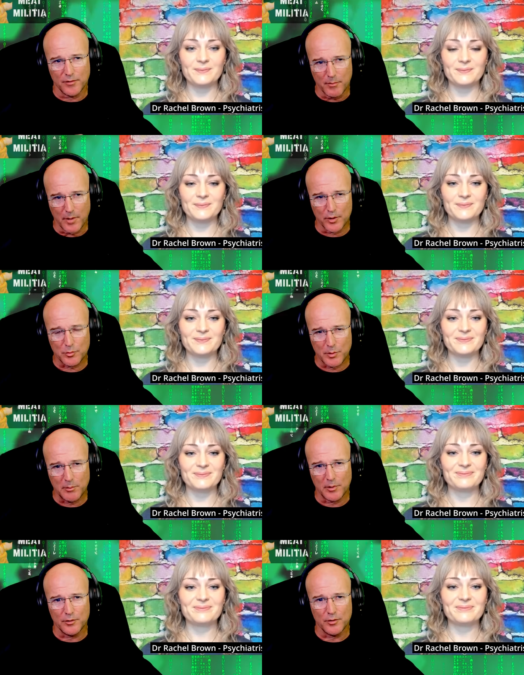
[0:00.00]
Speaker 1: most
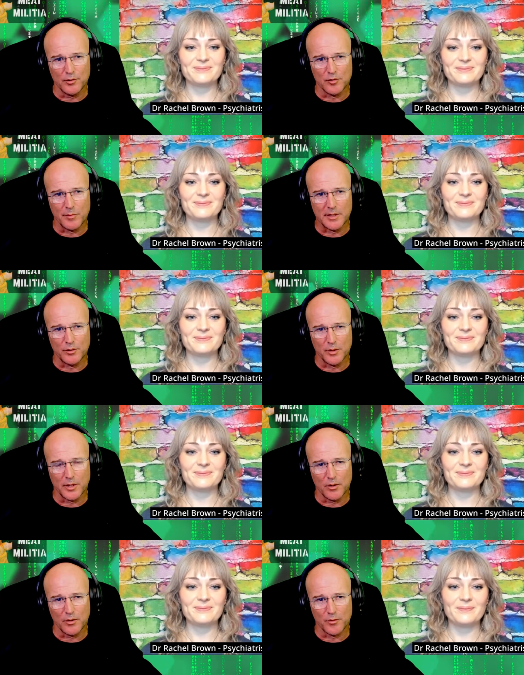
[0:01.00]
people in terms of mental
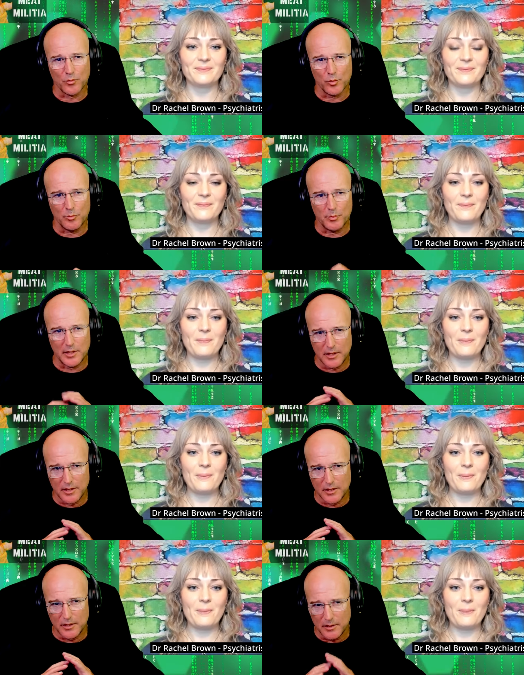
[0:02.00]
health would
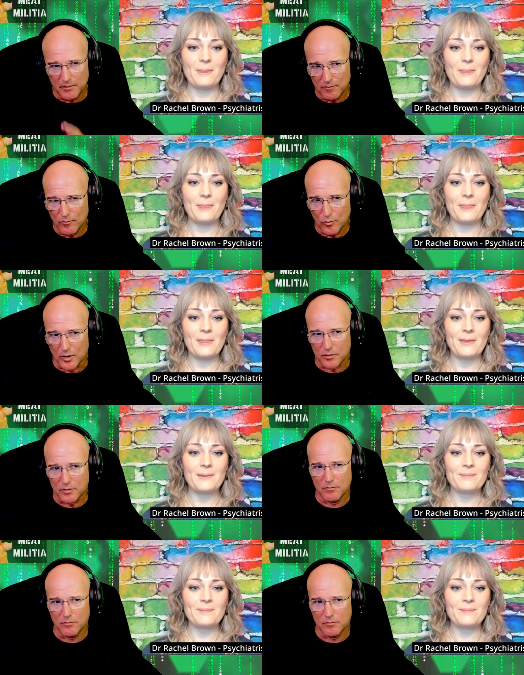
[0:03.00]
be what?